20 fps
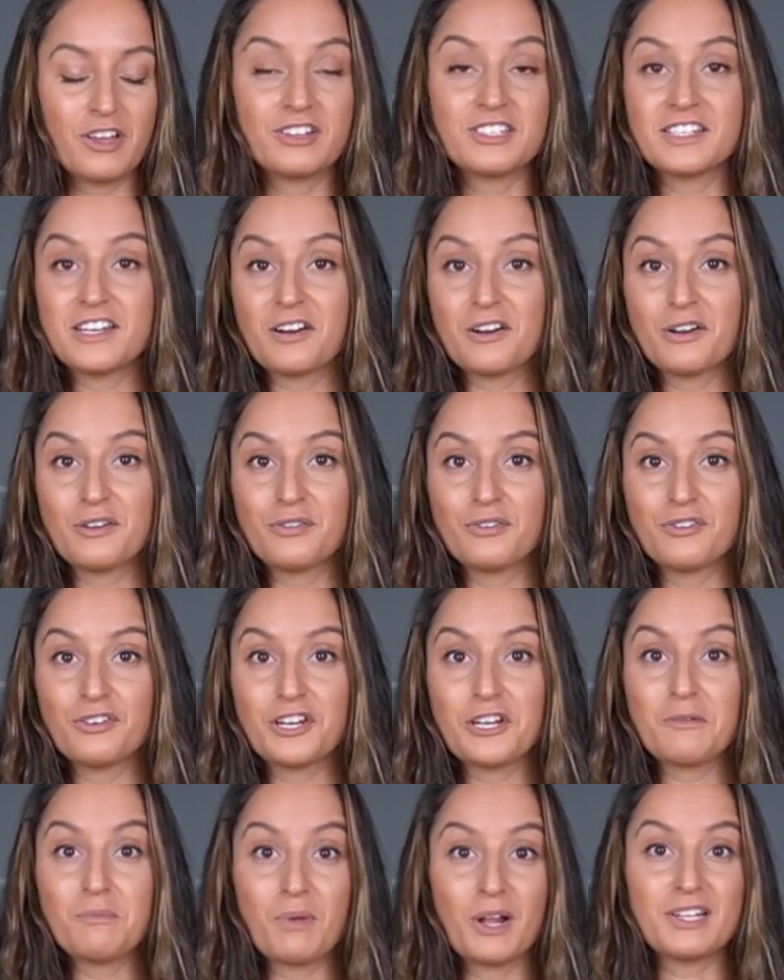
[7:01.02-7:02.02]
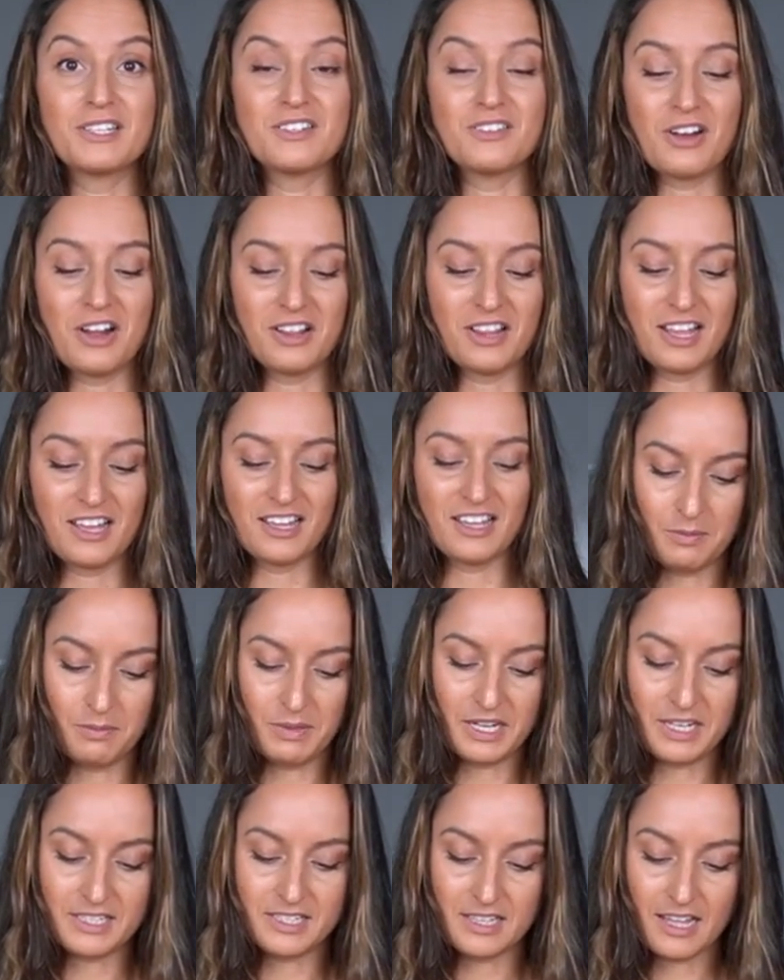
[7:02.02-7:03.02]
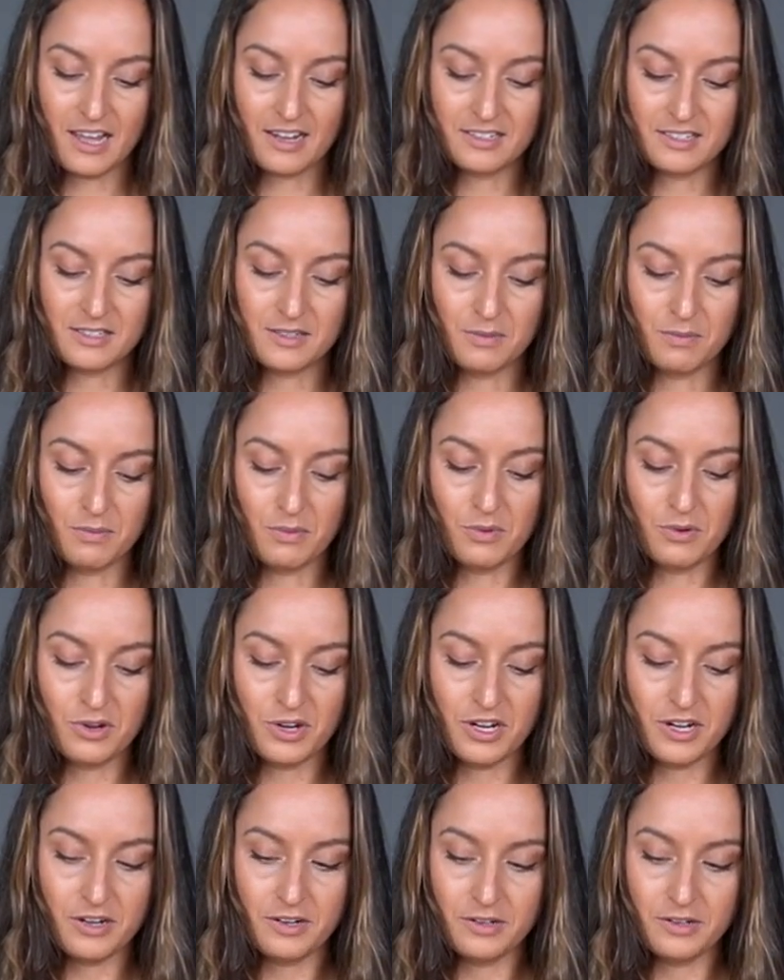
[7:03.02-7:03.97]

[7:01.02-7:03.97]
a dairy-free mozzarella. Mix that some more.